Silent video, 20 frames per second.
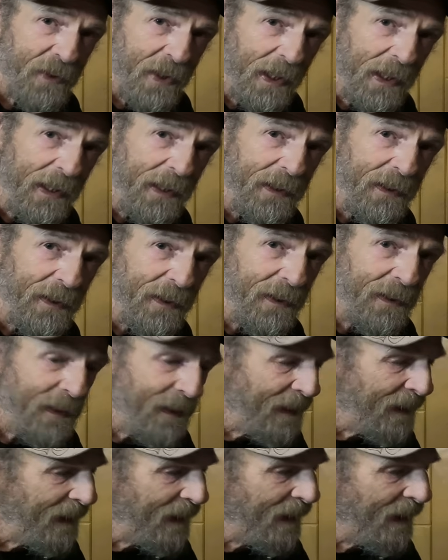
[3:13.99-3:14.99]
cleaner,
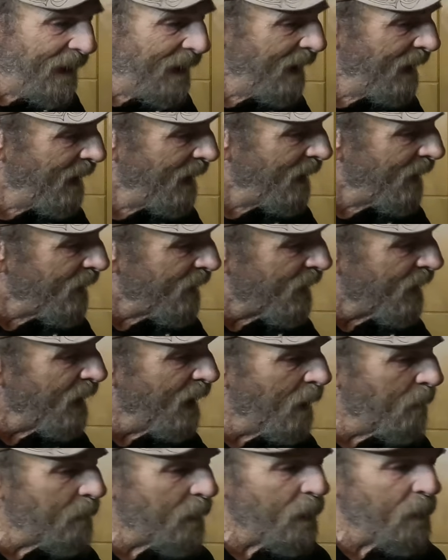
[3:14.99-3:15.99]
the
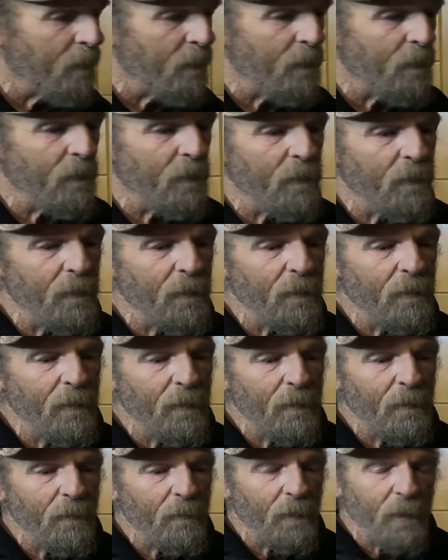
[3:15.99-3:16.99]
number
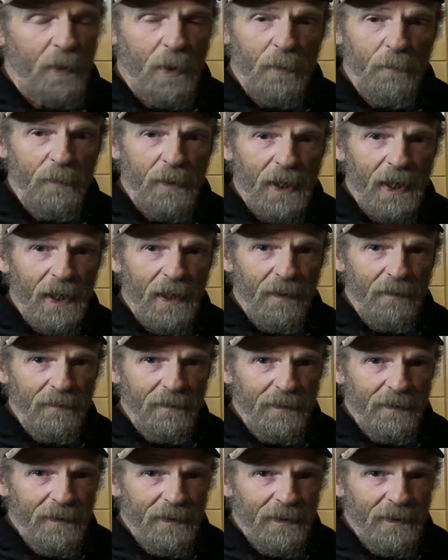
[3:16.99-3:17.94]
will go down,